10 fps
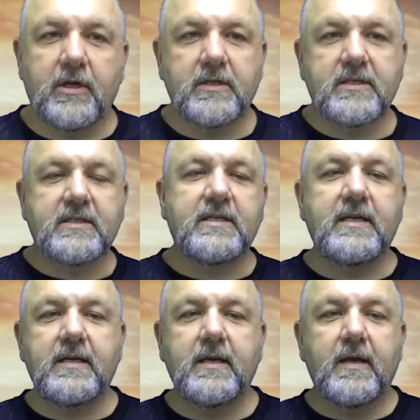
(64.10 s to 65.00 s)
can
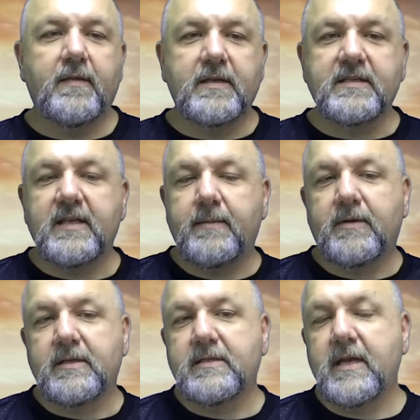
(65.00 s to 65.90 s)
see this
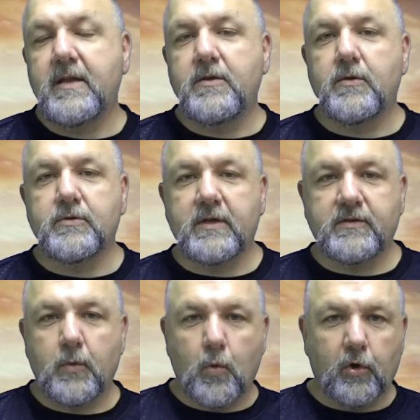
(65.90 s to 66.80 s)
theme continues
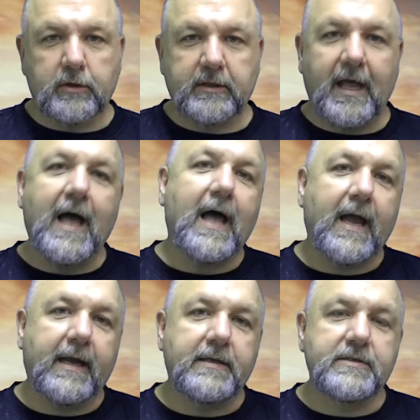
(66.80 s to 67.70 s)
as the word
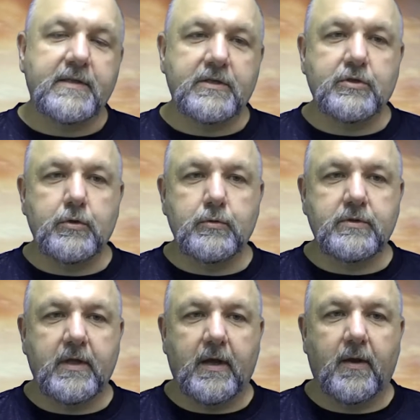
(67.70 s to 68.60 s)
lines that's
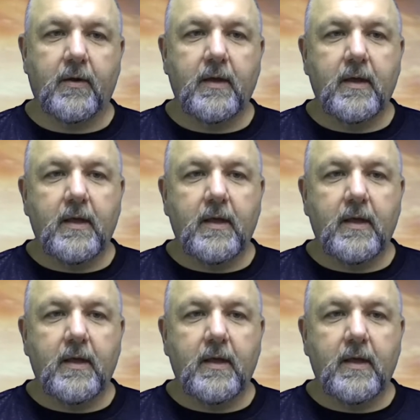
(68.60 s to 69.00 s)
used there